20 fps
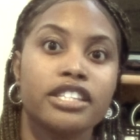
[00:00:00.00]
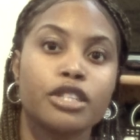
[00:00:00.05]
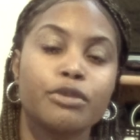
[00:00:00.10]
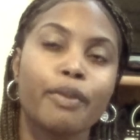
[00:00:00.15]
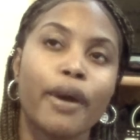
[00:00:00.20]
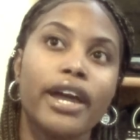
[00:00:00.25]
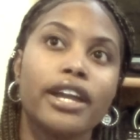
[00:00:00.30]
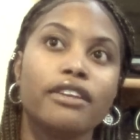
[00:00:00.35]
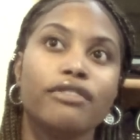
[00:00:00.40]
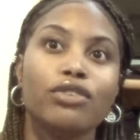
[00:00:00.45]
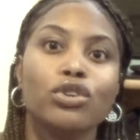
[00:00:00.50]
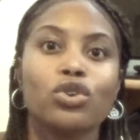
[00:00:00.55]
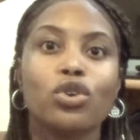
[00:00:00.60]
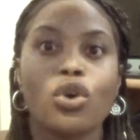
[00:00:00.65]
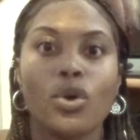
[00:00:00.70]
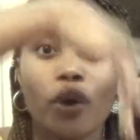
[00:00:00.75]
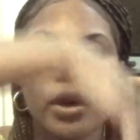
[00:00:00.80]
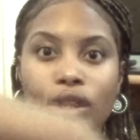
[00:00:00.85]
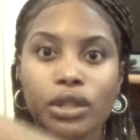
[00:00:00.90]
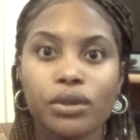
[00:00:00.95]
spite of you
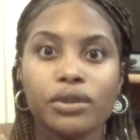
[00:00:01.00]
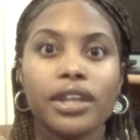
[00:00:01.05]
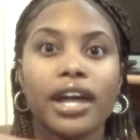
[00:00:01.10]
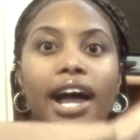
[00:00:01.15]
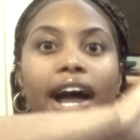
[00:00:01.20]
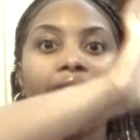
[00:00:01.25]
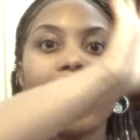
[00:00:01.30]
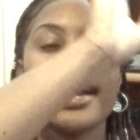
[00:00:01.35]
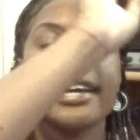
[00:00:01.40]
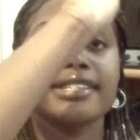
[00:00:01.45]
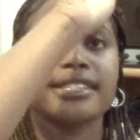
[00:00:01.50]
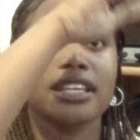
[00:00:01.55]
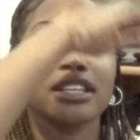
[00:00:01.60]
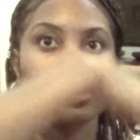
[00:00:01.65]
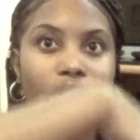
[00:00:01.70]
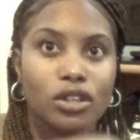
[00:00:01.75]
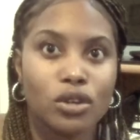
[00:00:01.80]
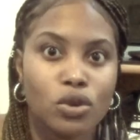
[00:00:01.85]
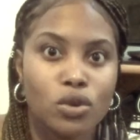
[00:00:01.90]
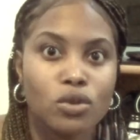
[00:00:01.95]
going through the highs
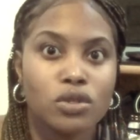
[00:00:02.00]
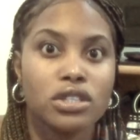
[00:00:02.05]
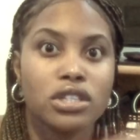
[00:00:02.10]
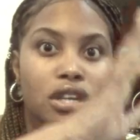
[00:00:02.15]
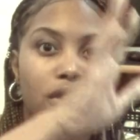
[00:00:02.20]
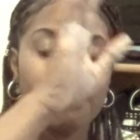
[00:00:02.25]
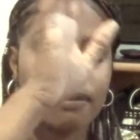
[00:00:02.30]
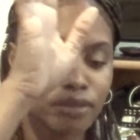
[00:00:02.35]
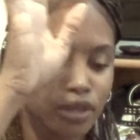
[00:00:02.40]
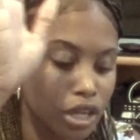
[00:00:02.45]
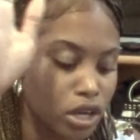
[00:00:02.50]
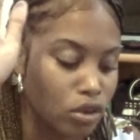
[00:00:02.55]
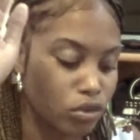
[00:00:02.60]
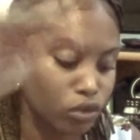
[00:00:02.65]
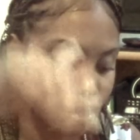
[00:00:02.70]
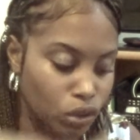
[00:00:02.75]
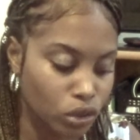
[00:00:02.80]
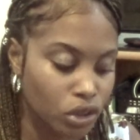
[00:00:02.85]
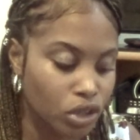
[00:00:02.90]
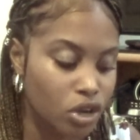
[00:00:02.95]
and lows, the
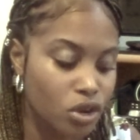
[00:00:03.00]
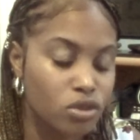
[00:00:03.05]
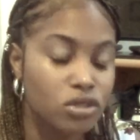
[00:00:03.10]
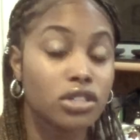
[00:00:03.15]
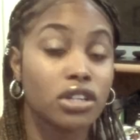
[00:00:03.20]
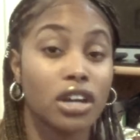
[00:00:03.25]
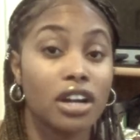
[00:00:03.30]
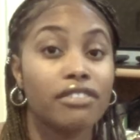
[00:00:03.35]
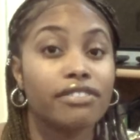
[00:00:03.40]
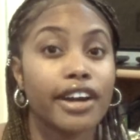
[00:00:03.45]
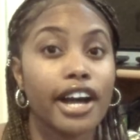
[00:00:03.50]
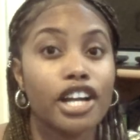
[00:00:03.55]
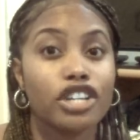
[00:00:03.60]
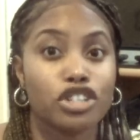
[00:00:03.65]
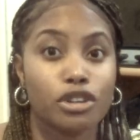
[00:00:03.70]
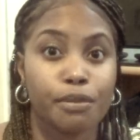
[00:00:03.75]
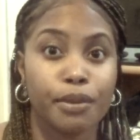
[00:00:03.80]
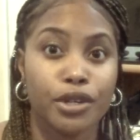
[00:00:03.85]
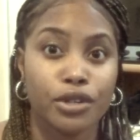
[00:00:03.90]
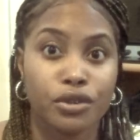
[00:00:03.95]
roller coaster of
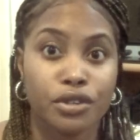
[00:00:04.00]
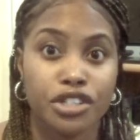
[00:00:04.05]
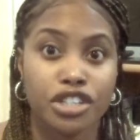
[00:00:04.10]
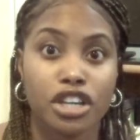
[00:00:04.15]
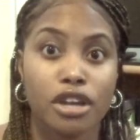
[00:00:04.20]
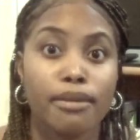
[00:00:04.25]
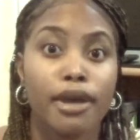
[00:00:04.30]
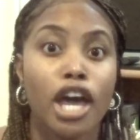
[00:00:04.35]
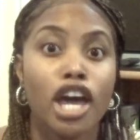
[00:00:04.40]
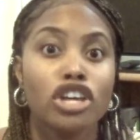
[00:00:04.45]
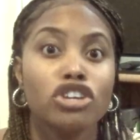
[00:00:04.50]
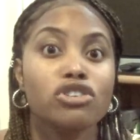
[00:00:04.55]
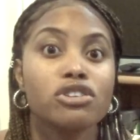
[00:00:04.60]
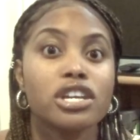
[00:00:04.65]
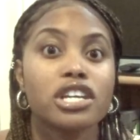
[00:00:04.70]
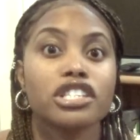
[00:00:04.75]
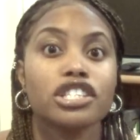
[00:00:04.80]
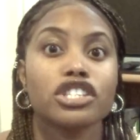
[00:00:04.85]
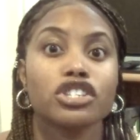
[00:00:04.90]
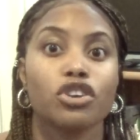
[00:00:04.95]
entrepreneurship, you
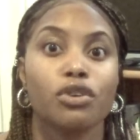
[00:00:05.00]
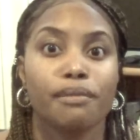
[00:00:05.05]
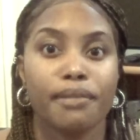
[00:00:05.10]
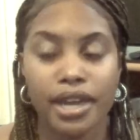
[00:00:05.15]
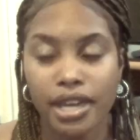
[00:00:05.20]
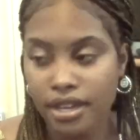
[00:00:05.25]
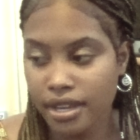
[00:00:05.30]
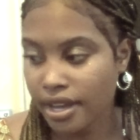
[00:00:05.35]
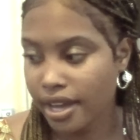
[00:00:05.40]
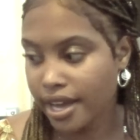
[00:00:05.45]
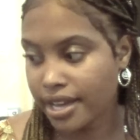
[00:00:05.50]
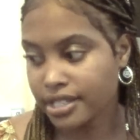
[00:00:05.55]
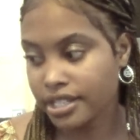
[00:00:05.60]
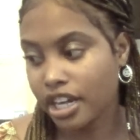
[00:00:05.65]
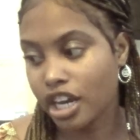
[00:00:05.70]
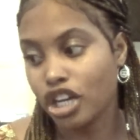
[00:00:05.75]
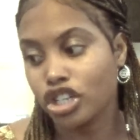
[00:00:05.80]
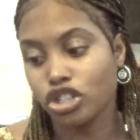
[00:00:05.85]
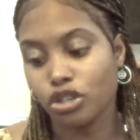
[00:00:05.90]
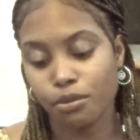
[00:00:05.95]
can still make it as
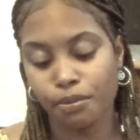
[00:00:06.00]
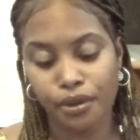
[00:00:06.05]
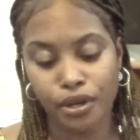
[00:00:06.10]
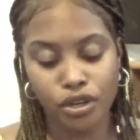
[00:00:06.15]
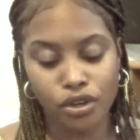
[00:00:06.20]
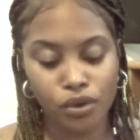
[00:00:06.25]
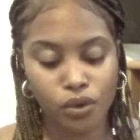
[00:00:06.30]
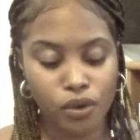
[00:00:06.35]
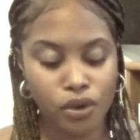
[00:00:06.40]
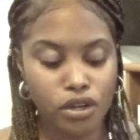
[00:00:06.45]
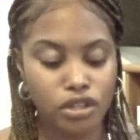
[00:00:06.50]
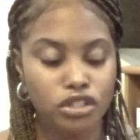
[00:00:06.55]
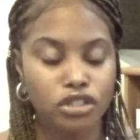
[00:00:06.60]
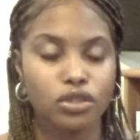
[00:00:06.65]
an entrepreneur.